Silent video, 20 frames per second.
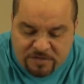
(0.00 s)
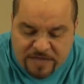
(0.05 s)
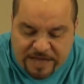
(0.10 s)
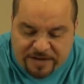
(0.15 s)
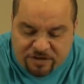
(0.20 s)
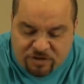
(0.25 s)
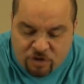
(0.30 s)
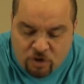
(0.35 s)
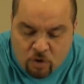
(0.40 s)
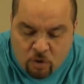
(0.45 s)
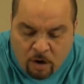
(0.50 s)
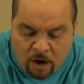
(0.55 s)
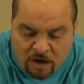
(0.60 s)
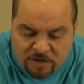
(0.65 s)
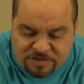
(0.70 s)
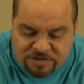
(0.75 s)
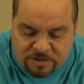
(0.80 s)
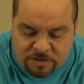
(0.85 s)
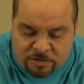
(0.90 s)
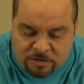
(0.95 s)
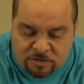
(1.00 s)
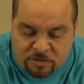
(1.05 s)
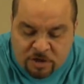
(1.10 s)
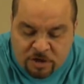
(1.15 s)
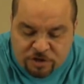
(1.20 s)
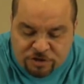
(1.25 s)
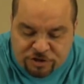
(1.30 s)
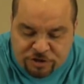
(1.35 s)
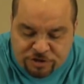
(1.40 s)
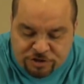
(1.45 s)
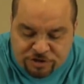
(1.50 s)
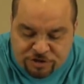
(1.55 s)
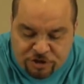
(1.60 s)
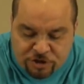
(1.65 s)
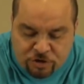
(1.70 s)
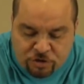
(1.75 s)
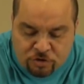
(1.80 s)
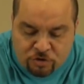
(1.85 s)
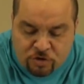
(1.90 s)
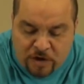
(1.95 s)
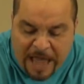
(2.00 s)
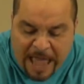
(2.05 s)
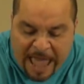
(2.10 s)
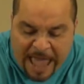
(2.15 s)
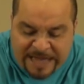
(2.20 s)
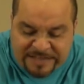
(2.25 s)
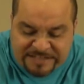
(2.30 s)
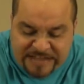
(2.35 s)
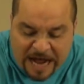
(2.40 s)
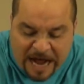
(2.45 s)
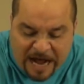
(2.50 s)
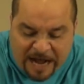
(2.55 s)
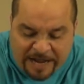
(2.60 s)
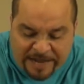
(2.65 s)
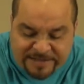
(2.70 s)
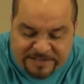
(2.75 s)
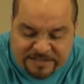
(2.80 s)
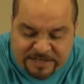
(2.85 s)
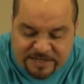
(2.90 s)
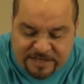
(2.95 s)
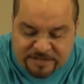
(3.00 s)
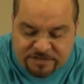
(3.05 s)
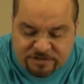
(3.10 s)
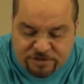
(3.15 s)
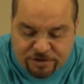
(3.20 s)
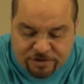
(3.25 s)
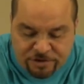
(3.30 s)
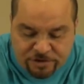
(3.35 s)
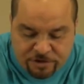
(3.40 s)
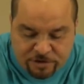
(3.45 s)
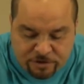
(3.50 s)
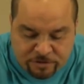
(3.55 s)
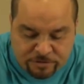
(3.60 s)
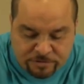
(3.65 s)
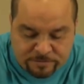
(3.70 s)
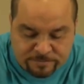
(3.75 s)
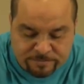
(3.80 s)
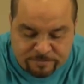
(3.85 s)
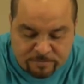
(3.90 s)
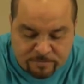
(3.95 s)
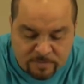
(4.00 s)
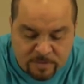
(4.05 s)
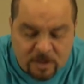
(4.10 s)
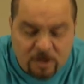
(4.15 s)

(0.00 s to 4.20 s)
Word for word: that you also should do as I did to you.